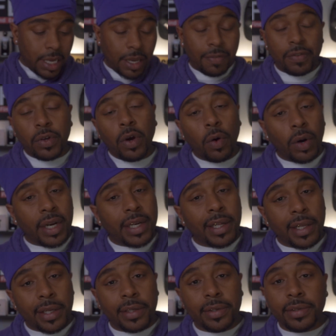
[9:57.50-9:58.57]
If you go to
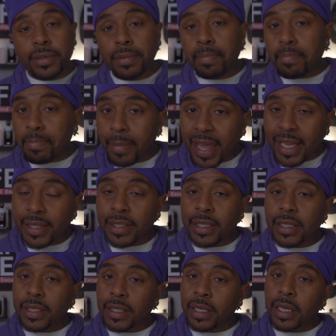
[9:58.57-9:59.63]
Dillard's,
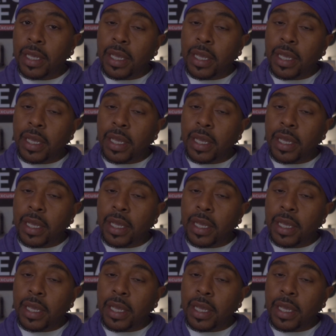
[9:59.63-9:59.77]
Macy's,